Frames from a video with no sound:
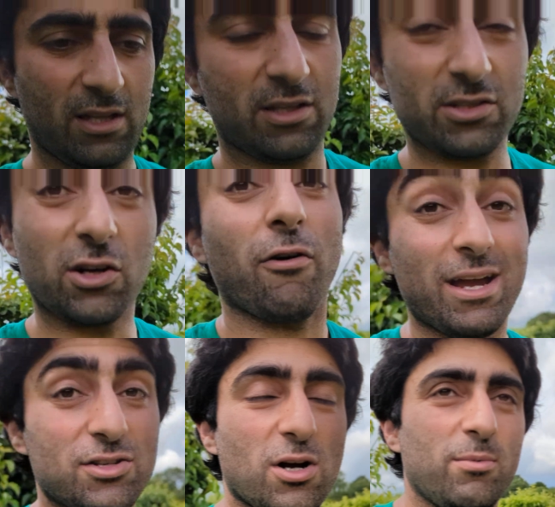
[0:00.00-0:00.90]
does a
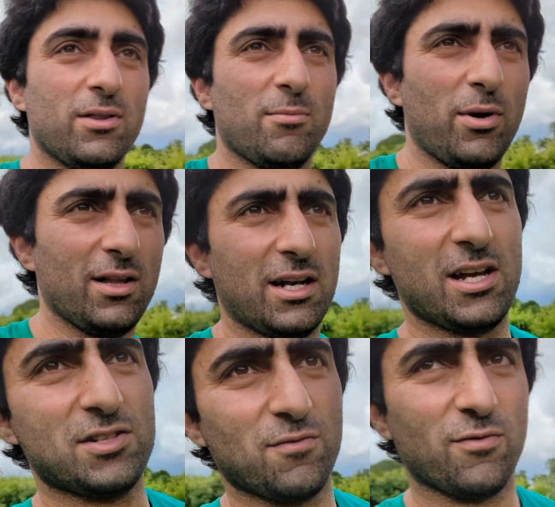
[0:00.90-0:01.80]
great job on the
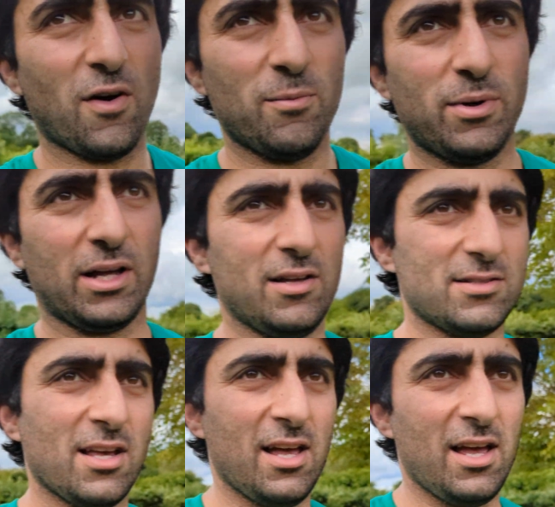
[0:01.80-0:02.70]
pollination front
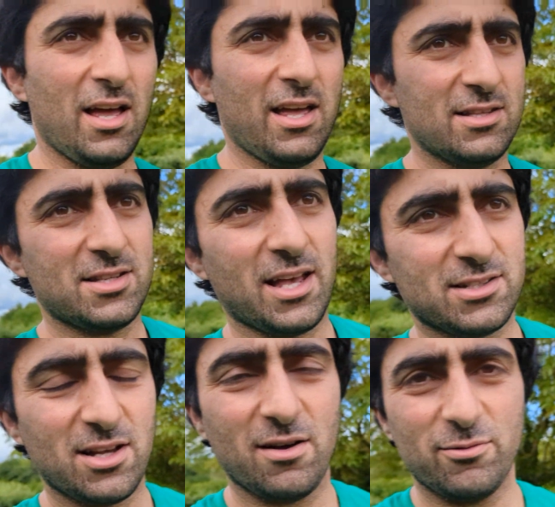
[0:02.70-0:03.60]
because
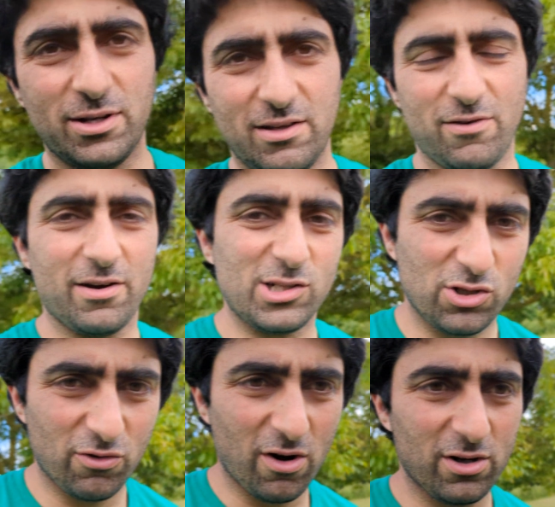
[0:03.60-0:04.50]
insects aren't really very
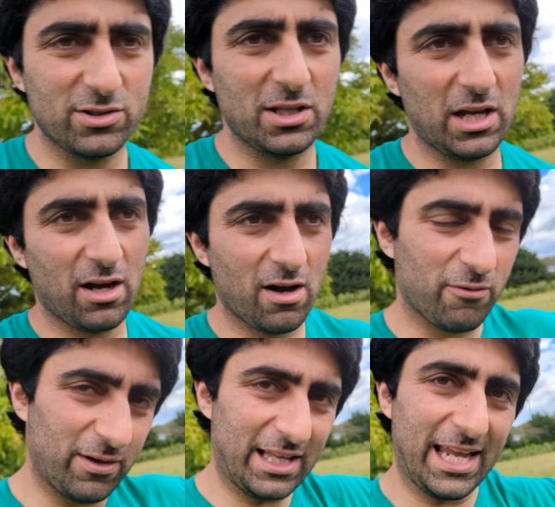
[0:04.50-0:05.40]
strong, so they can't
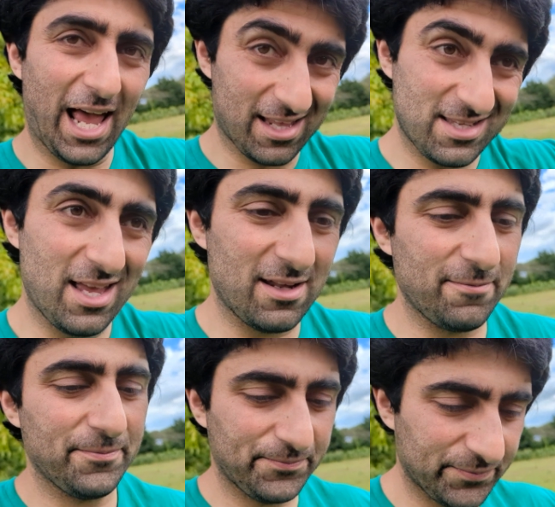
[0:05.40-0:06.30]
really get in
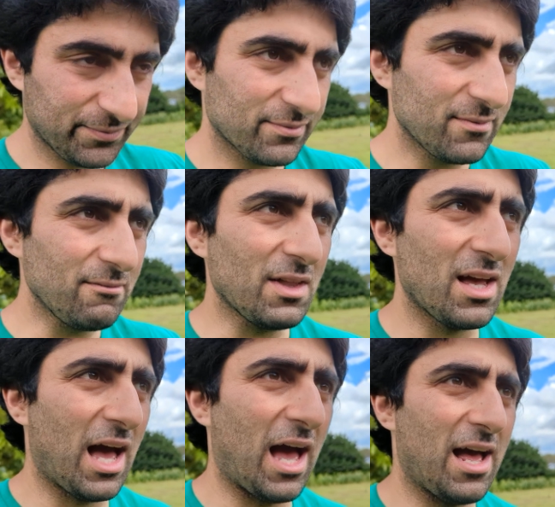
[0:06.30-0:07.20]

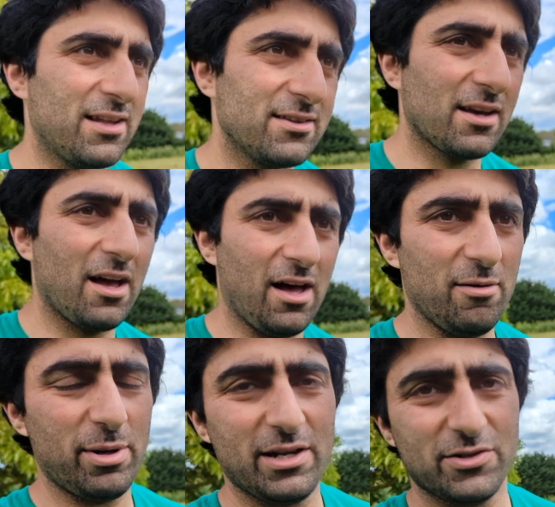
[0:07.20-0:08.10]
and
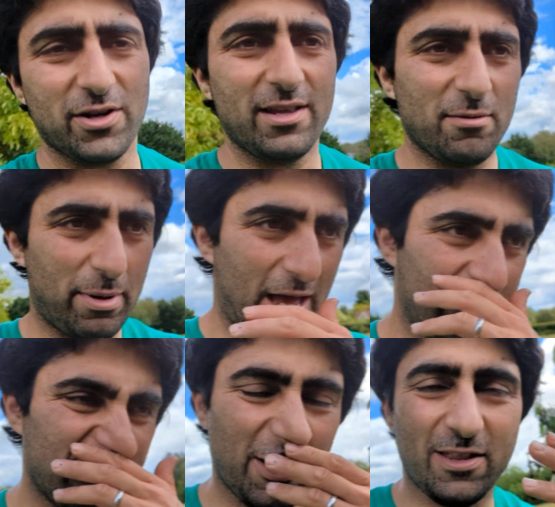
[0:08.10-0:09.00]
penetrate the
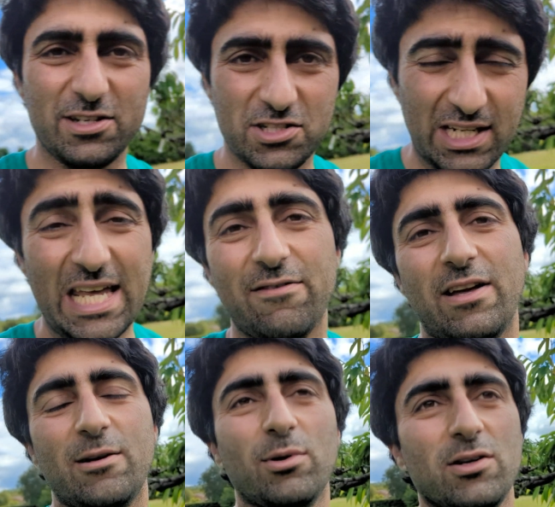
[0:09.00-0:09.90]
bag, so they just leave
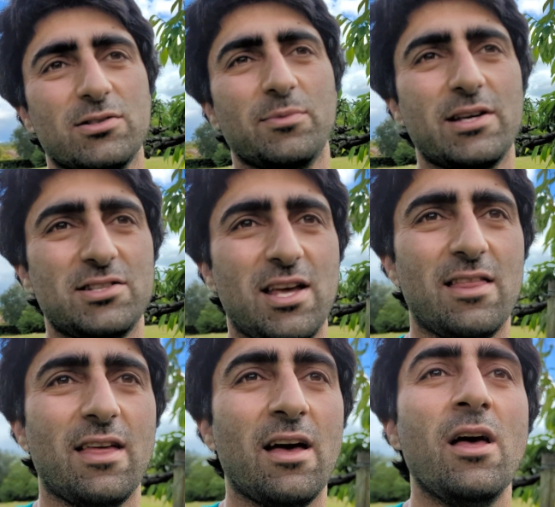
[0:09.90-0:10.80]
any blossom they see
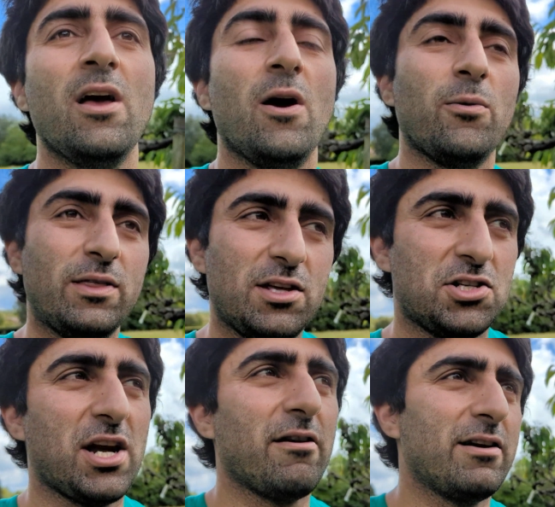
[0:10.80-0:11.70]
in there. With the
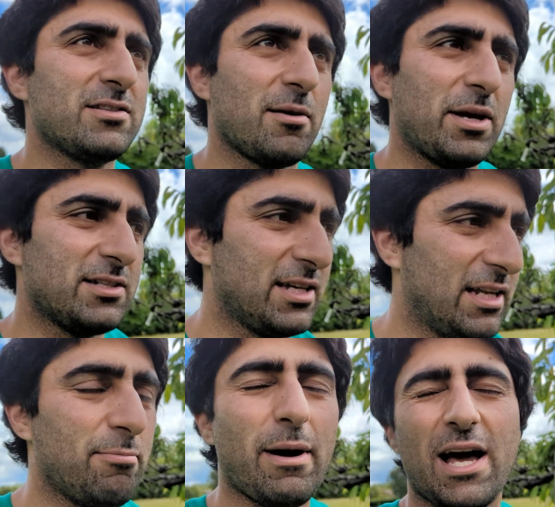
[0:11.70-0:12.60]
cherries, I
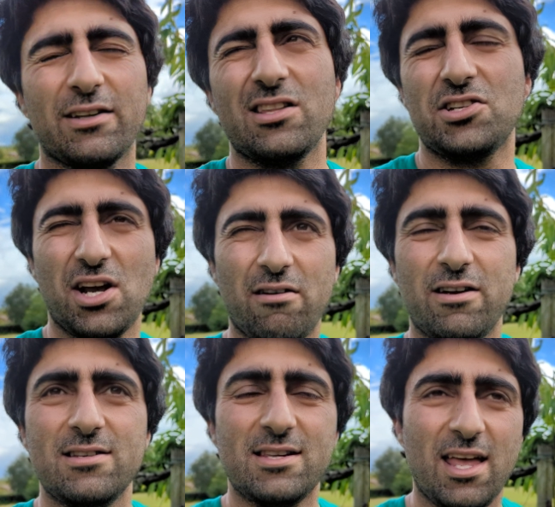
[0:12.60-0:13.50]
basically bagged the
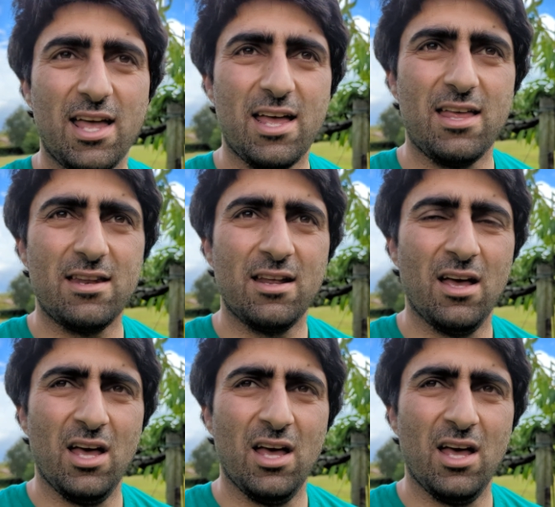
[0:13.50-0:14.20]
cherries in,